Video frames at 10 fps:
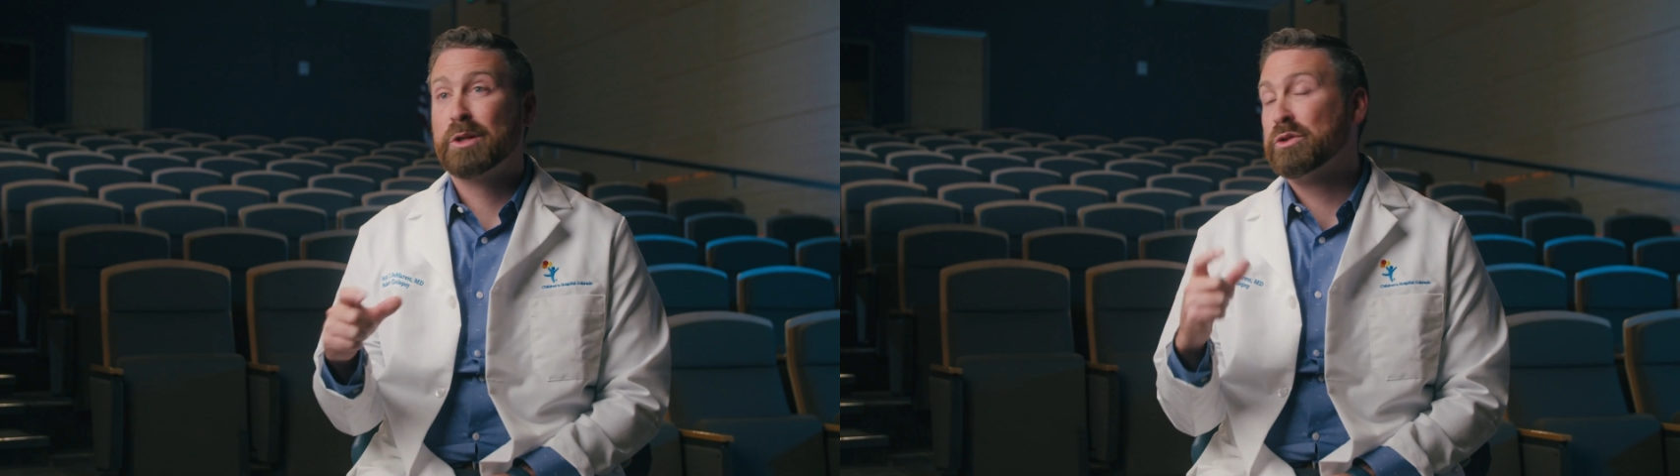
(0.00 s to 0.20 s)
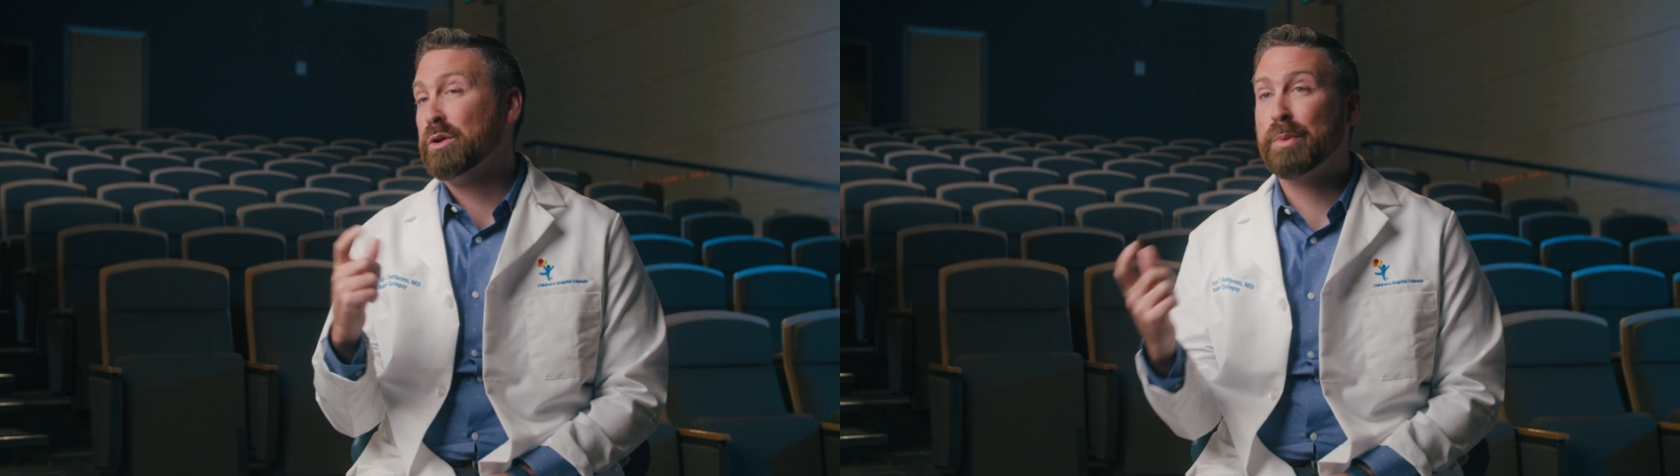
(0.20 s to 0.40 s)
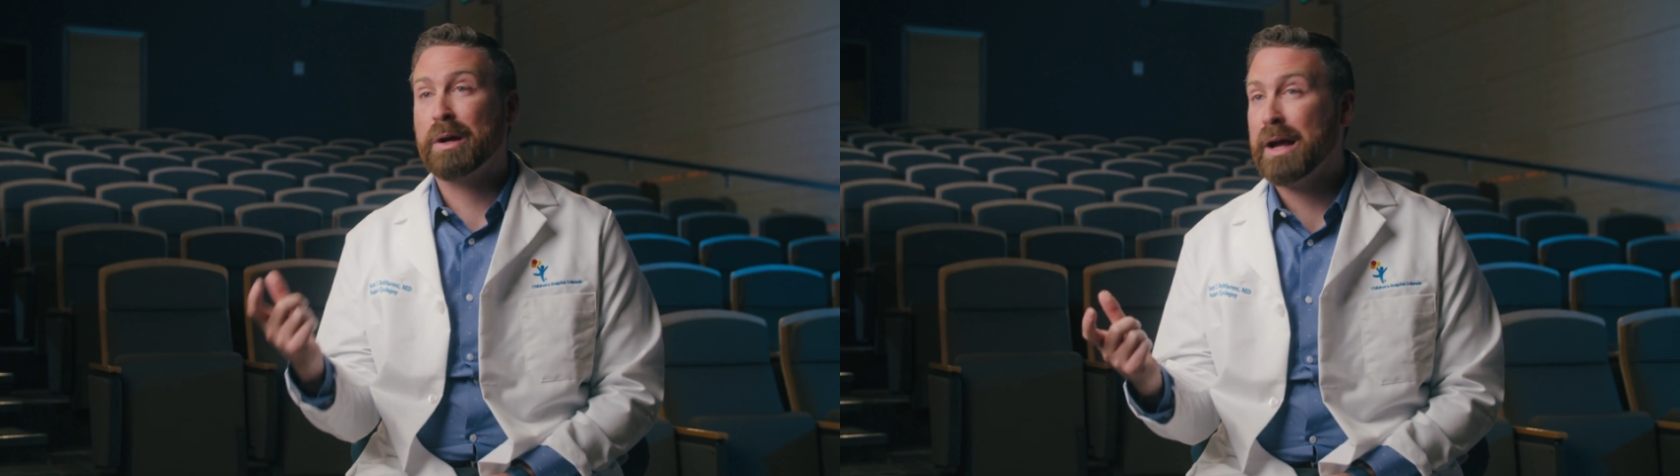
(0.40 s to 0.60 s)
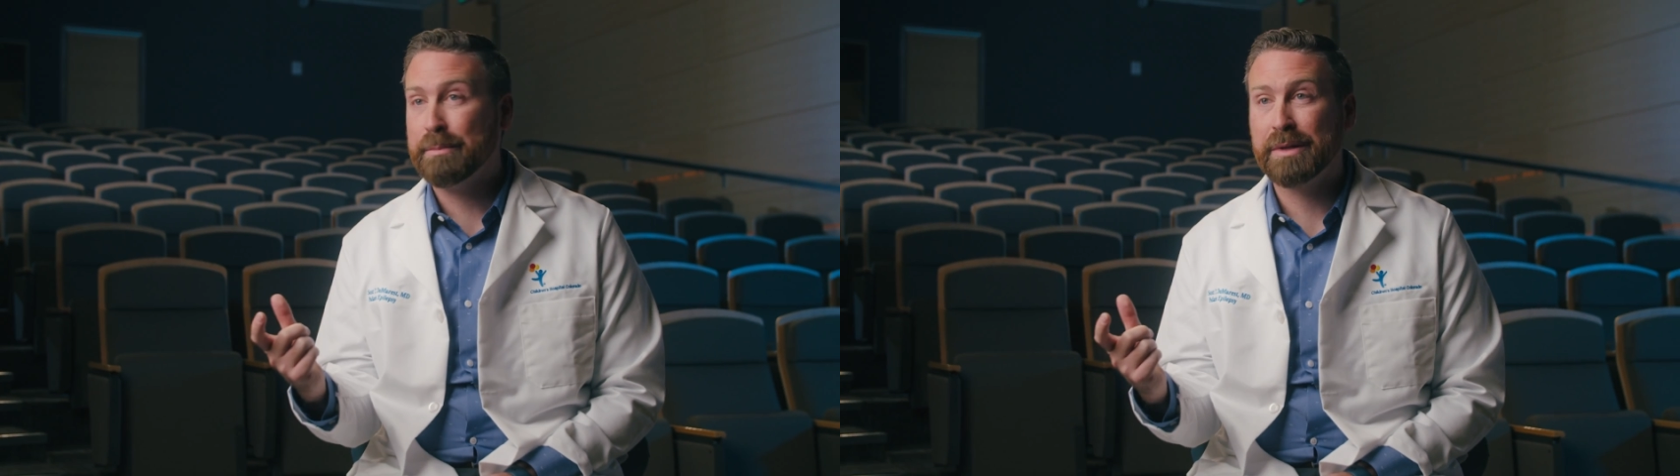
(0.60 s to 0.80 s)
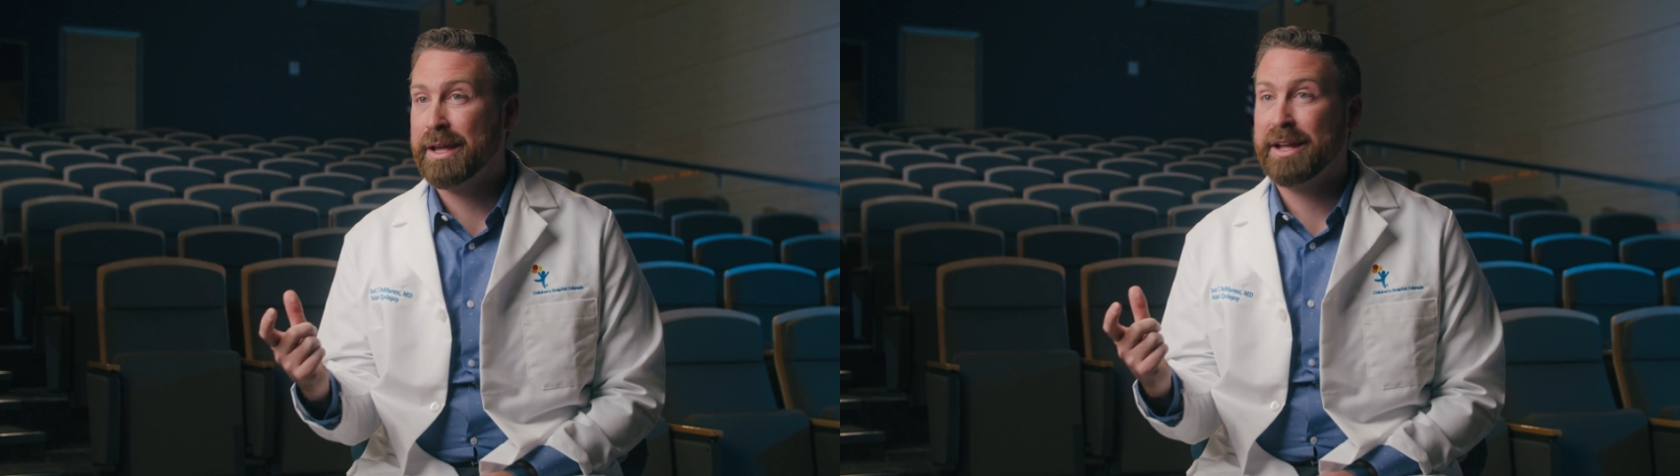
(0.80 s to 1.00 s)
super
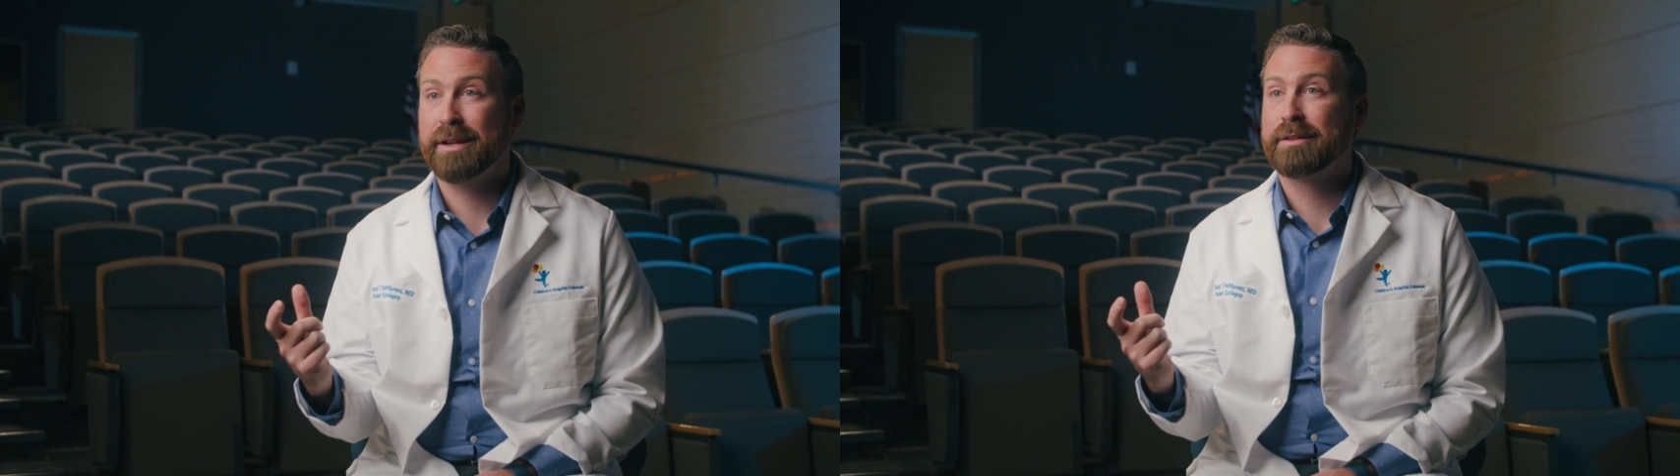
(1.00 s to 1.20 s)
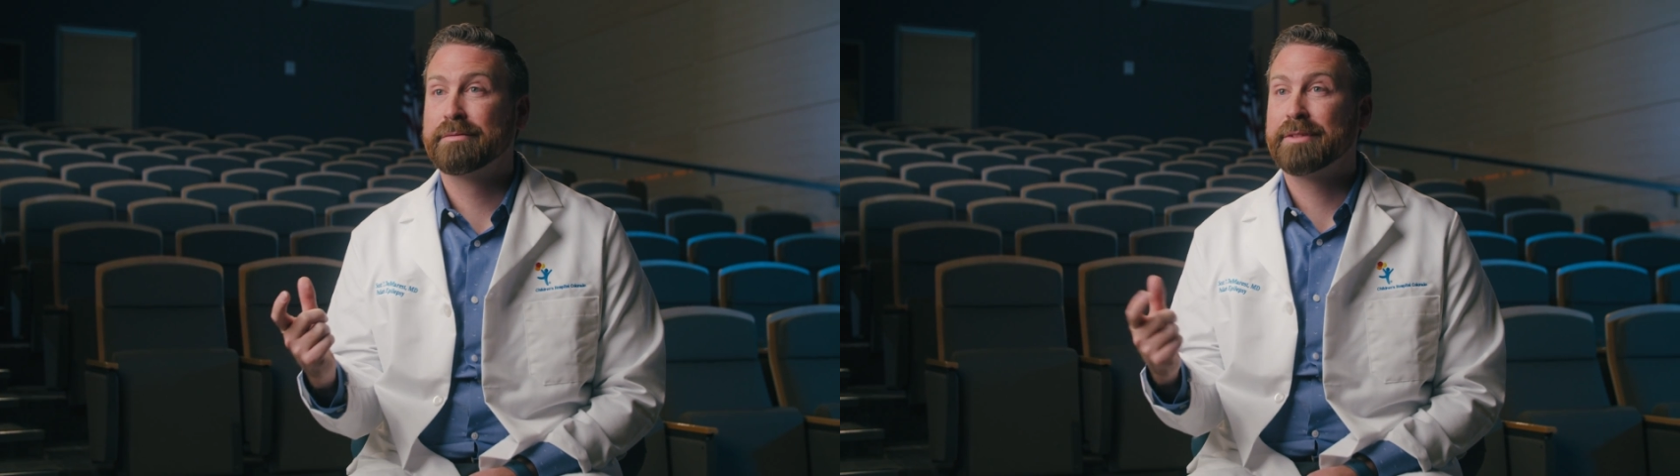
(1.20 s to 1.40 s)
complicated.